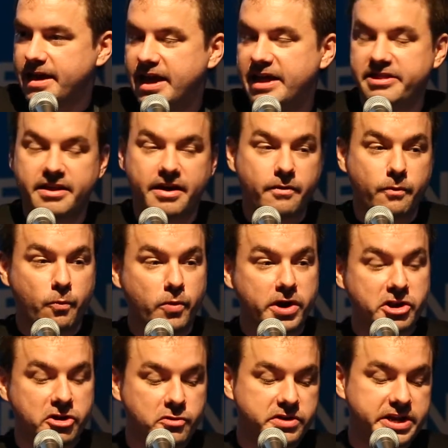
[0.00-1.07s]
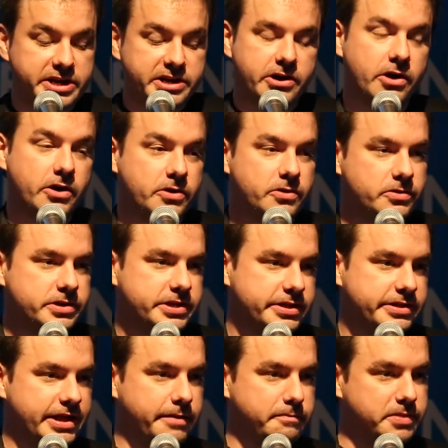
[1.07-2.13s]
And when you decode
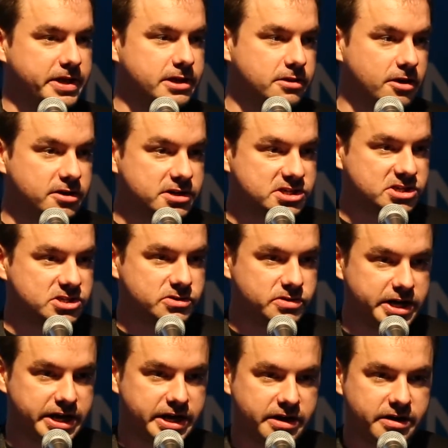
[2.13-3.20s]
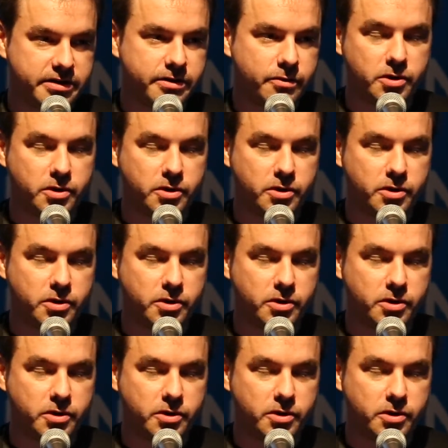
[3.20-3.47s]
that big long string,